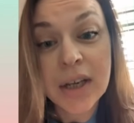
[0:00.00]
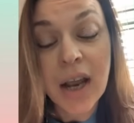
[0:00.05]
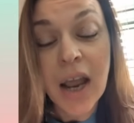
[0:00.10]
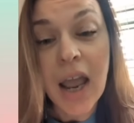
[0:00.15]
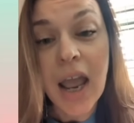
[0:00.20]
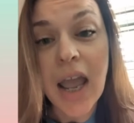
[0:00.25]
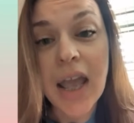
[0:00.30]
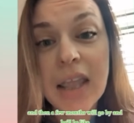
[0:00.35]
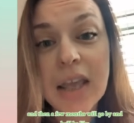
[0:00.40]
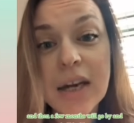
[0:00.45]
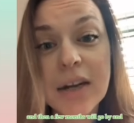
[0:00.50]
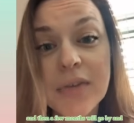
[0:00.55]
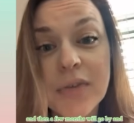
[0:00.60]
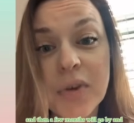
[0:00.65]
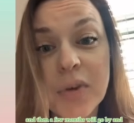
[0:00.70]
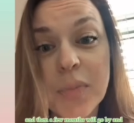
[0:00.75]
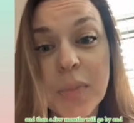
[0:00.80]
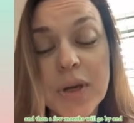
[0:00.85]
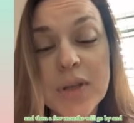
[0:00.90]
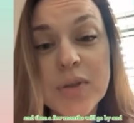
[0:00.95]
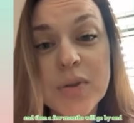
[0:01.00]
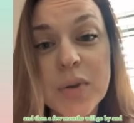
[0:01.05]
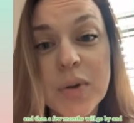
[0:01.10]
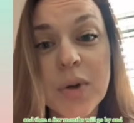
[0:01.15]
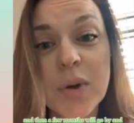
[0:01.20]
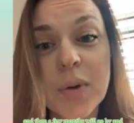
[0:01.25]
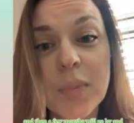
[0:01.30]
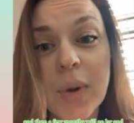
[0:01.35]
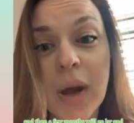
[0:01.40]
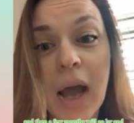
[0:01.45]
And then a few months will
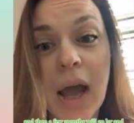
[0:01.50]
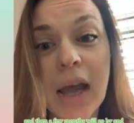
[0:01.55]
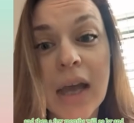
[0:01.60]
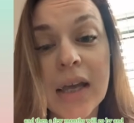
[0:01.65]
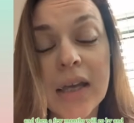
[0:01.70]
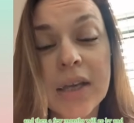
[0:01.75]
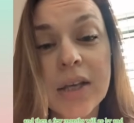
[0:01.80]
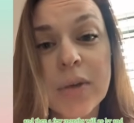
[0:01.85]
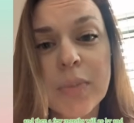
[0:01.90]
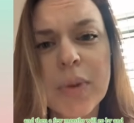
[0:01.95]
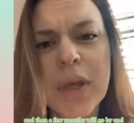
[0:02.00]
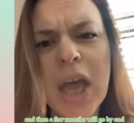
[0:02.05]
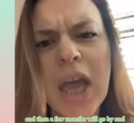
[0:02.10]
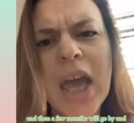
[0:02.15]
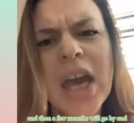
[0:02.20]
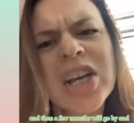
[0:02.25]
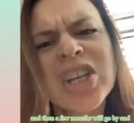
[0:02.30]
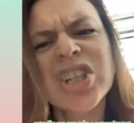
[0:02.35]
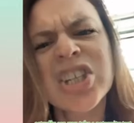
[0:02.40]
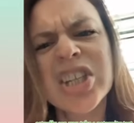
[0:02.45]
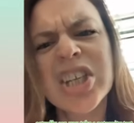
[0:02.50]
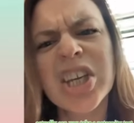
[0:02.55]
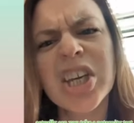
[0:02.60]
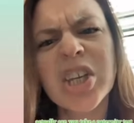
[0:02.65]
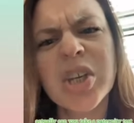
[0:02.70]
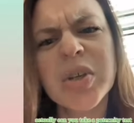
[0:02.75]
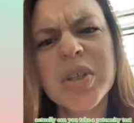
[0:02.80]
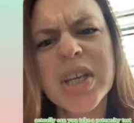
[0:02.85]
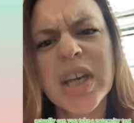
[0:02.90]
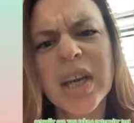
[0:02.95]
go by and he'll be like, actually, can
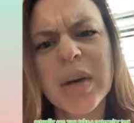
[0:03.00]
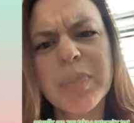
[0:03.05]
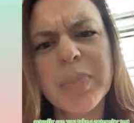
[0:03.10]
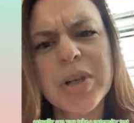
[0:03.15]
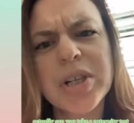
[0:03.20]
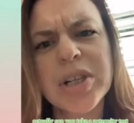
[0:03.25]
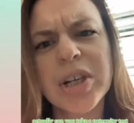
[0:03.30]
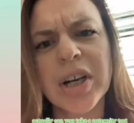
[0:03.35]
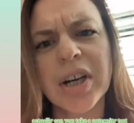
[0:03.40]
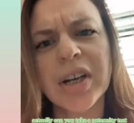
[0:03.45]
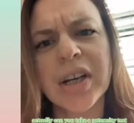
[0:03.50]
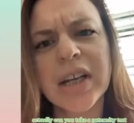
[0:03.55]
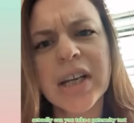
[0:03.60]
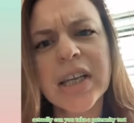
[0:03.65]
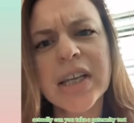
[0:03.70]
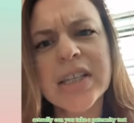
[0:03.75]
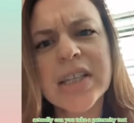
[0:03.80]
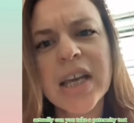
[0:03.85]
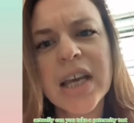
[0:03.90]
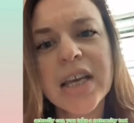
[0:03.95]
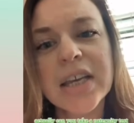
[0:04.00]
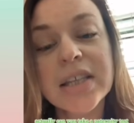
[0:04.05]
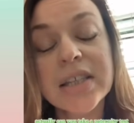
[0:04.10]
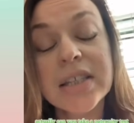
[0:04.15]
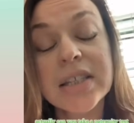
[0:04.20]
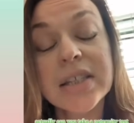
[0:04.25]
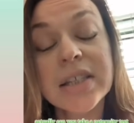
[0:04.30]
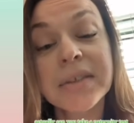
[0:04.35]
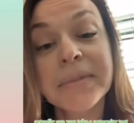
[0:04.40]
you take a paternity test?